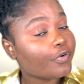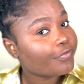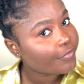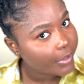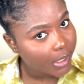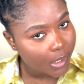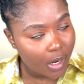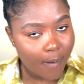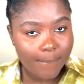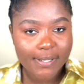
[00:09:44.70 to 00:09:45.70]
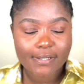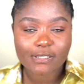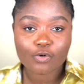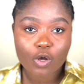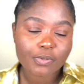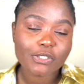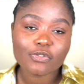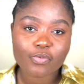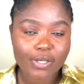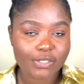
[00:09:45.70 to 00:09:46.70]
free, but there's an option to
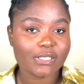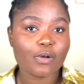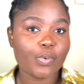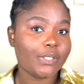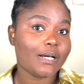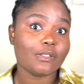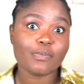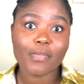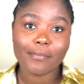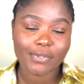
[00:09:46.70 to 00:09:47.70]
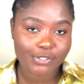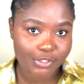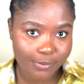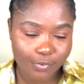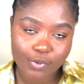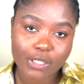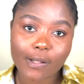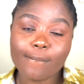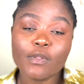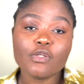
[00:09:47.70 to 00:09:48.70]
register without membership. Okay,
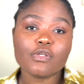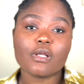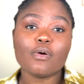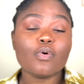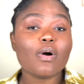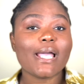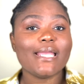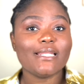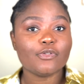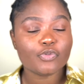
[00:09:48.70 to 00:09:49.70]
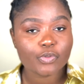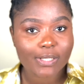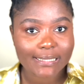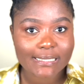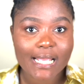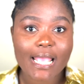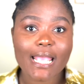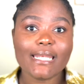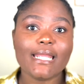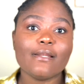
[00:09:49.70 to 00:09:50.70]
so you can go ahead and do that
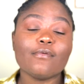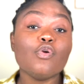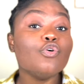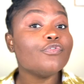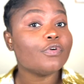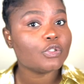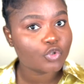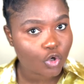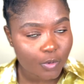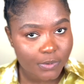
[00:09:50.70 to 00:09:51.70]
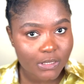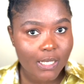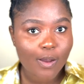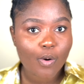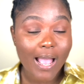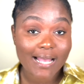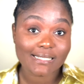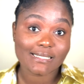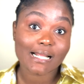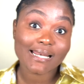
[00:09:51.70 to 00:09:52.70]
and then look for jobs
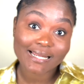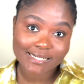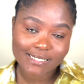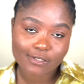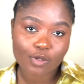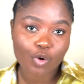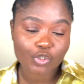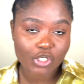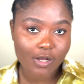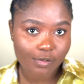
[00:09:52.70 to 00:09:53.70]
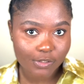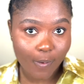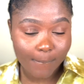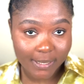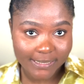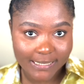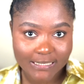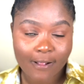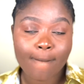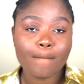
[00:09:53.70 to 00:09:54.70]
as nannies or child minders.
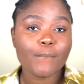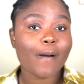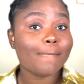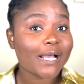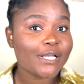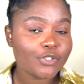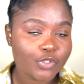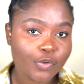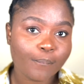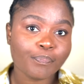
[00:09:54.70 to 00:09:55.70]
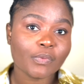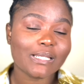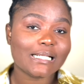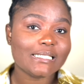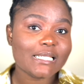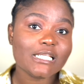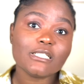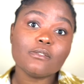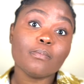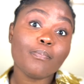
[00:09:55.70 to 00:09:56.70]
But mind you that these
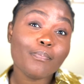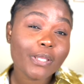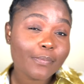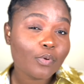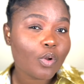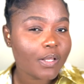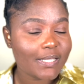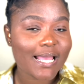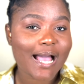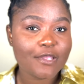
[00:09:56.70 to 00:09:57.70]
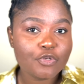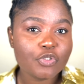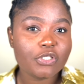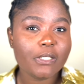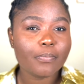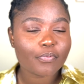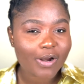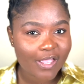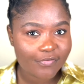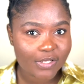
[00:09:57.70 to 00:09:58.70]
people on there are usually
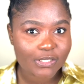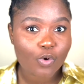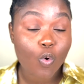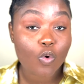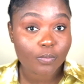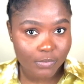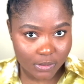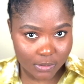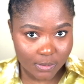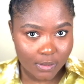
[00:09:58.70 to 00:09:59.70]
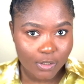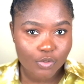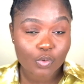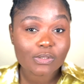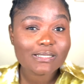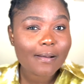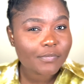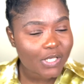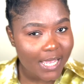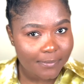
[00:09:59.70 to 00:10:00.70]
private homes, so
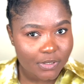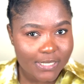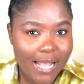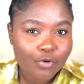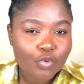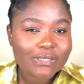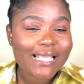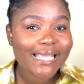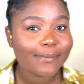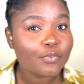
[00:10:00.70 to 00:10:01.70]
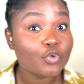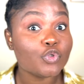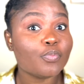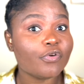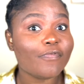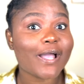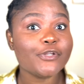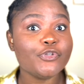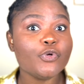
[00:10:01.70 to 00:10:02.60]
sometimes they are not able to provide you